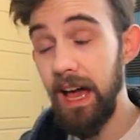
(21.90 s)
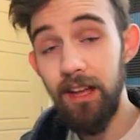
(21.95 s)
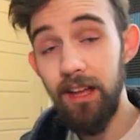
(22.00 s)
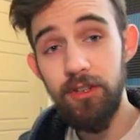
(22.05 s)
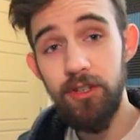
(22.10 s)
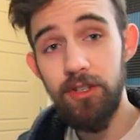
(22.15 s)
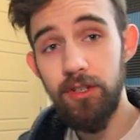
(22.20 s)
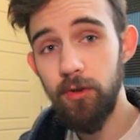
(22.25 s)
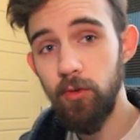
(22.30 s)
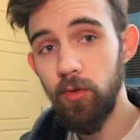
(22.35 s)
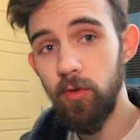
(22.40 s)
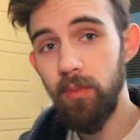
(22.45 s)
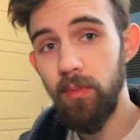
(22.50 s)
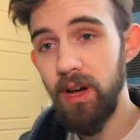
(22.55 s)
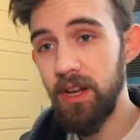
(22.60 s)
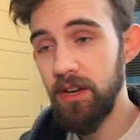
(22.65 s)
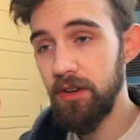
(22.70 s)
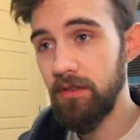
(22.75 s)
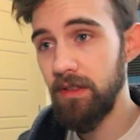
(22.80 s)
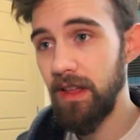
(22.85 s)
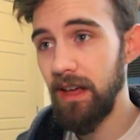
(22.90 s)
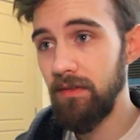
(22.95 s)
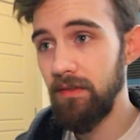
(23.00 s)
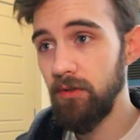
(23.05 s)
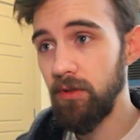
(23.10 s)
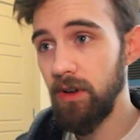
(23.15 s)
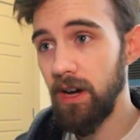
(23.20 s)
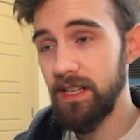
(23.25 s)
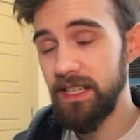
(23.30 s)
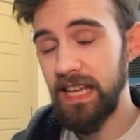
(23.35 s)
And just a reminder that if
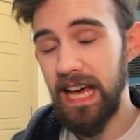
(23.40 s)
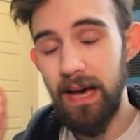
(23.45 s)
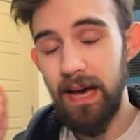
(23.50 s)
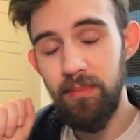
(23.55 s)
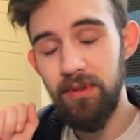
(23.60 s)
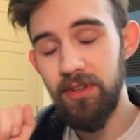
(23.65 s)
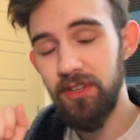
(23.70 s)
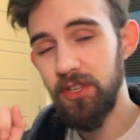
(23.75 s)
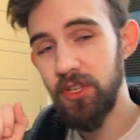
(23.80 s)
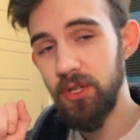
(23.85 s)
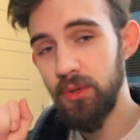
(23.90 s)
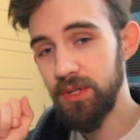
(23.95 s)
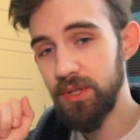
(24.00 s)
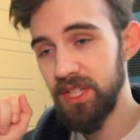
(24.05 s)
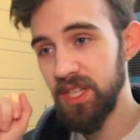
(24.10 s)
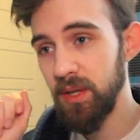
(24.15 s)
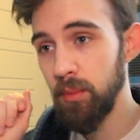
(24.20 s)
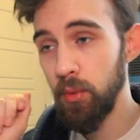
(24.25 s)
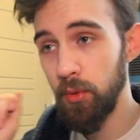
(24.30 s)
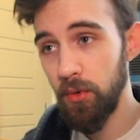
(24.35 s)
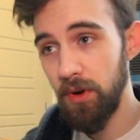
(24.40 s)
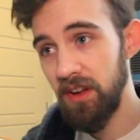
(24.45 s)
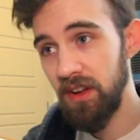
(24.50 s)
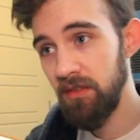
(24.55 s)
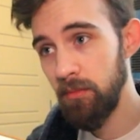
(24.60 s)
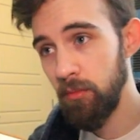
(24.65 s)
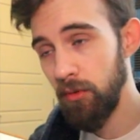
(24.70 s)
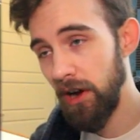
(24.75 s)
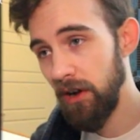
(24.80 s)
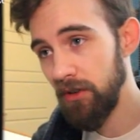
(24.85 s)
you guys happen to use the
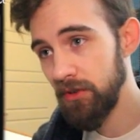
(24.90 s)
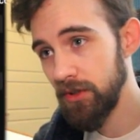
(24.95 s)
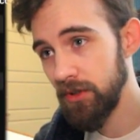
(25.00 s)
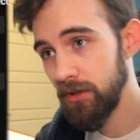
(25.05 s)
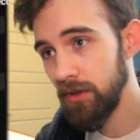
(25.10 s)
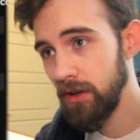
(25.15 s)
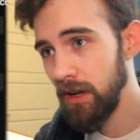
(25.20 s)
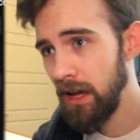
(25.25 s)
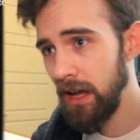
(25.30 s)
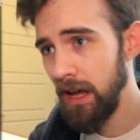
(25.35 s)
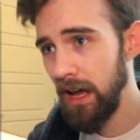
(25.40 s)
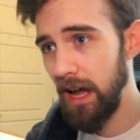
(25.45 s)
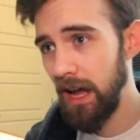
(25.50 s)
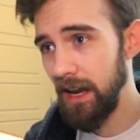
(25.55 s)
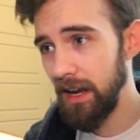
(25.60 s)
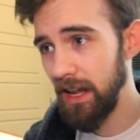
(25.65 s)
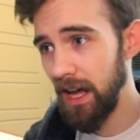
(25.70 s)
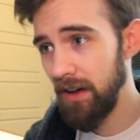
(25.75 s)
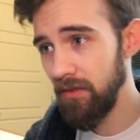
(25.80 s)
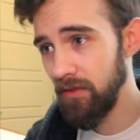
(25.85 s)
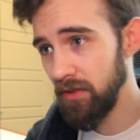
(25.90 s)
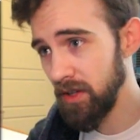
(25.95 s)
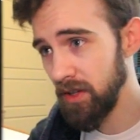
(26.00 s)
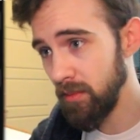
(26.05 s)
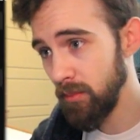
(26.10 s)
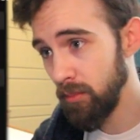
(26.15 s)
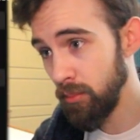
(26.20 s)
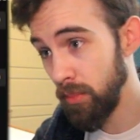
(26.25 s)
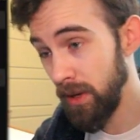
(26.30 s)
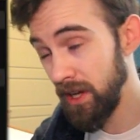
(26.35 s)
Brave browser and have
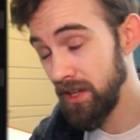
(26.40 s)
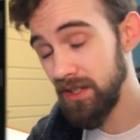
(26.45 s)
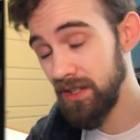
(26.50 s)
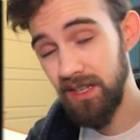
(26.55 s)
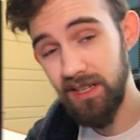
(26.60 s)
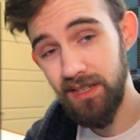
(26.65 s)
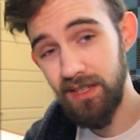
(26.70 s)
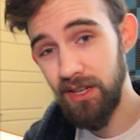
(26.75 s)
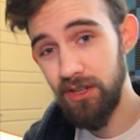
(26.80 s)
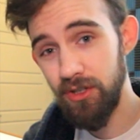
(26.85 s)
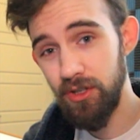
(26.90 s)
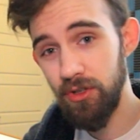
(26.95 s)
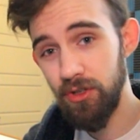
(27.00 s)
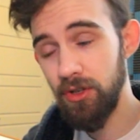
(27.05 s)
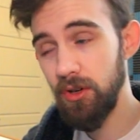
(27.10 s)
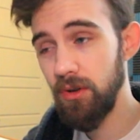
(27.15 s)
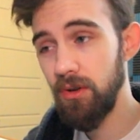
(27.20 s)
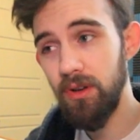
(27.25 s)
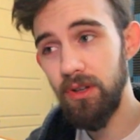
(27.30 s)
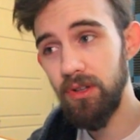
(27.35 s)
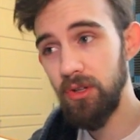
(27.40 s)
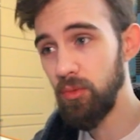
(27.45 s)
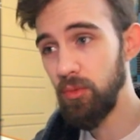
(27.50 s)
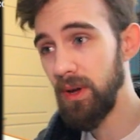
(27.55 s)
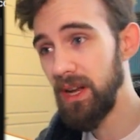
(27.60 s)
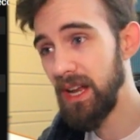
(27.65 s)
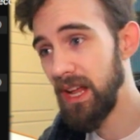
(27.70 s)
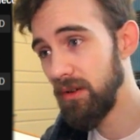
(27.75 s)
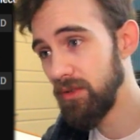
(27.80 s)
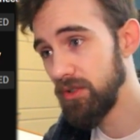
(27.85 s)
any basic attention token, you
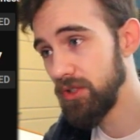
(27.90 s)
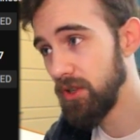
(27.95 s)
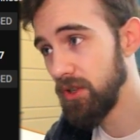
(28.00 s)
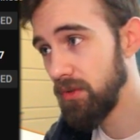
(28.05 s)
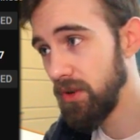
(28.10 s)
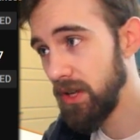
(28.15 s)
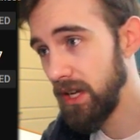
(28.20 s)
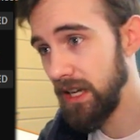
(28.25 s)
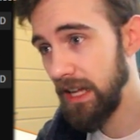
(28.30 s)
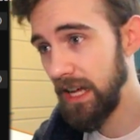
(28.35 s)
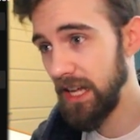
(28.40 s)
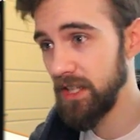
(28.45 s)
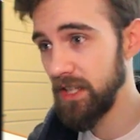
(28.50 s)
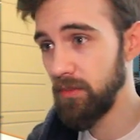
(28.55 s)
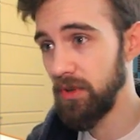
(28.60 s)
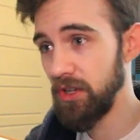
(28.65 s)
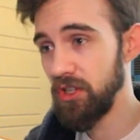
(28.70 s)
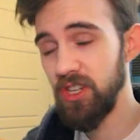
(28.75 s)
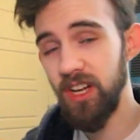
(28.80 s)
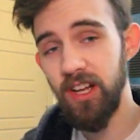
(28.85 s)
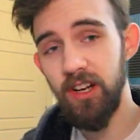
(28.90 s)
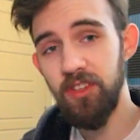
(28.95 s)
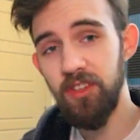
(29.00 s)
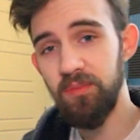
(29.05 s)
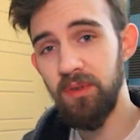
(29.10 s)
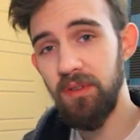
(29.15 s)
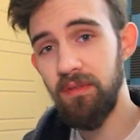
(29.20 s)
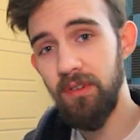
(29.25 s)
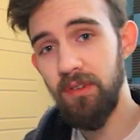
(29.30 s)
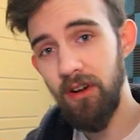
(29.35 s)
may now donate as my channel
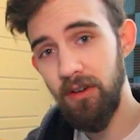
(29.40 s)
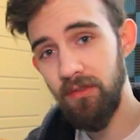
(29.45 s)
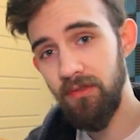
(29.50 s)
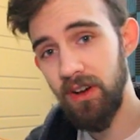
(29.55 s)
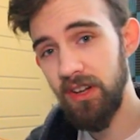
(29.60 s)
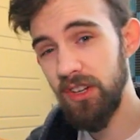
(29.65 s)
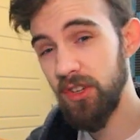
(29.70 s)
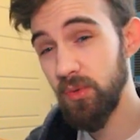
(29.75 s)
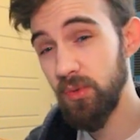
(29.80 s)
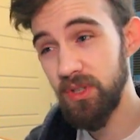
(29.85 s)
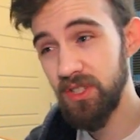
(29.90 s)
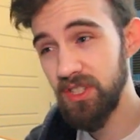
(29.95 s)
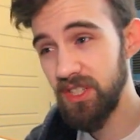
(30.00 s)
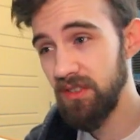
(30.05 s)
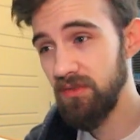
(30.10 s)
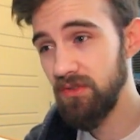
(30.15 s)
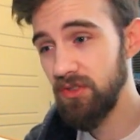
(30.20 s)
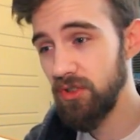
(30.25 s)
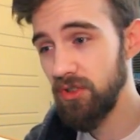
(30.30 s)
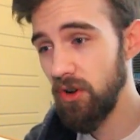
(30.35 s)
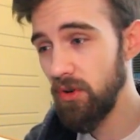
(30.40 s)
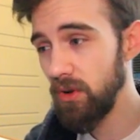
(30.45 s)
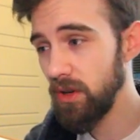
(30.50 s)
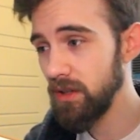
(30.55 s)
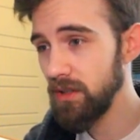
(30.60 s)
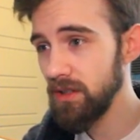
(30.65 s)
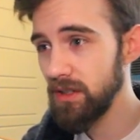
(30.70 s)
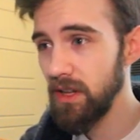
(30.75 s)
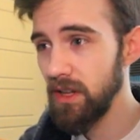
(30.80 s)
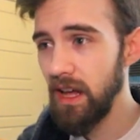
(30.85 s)
has been verified to receive the
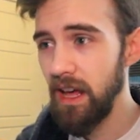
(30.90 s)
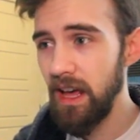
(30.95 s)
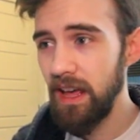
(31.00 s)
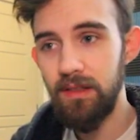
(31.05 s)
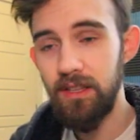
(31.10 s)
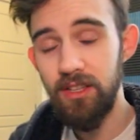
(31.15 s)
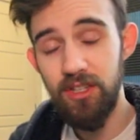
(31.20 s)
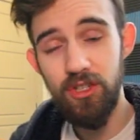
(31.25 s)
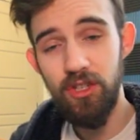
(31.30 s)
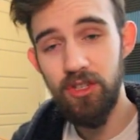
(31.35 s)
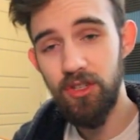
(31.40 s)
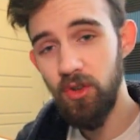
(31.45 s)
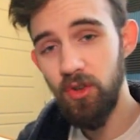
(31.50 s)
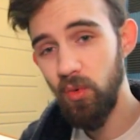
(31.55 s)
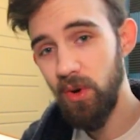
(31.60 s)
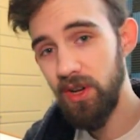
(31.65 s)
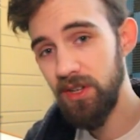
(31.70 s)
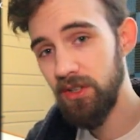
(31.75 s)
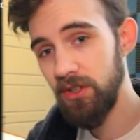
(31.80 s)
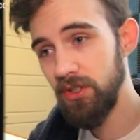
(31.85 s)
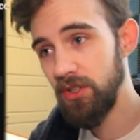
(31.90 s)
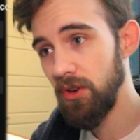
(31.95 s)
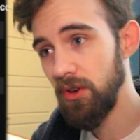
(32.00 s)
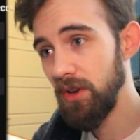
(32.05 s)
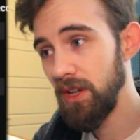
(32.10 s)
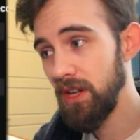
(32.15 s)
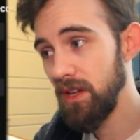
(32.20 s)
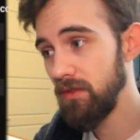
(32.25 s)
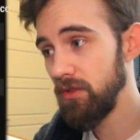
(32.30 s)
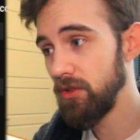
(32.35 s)
tokens. This is just a way to
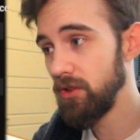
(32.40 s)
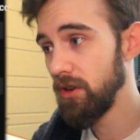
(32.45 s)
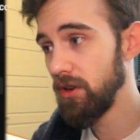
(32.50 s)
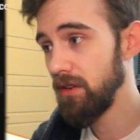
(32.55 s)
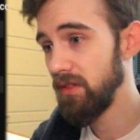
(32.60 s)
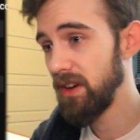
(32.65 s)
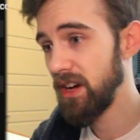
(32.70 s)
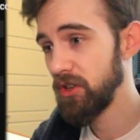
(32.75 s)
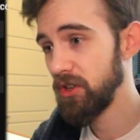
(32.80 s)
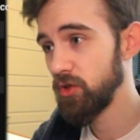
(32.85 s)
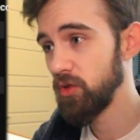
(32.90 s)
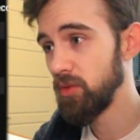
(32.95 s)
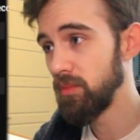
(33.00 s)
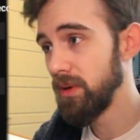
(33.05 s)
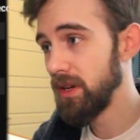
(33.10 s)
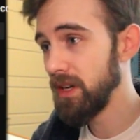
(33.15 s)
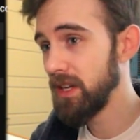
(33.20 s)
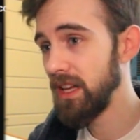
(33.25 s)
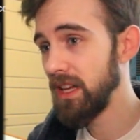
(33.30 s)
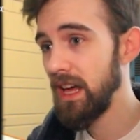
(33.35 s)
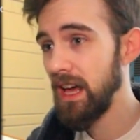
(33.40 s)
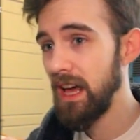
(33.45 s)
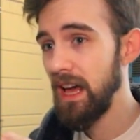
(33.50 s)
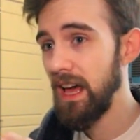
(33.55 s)
donate if you don't have actual money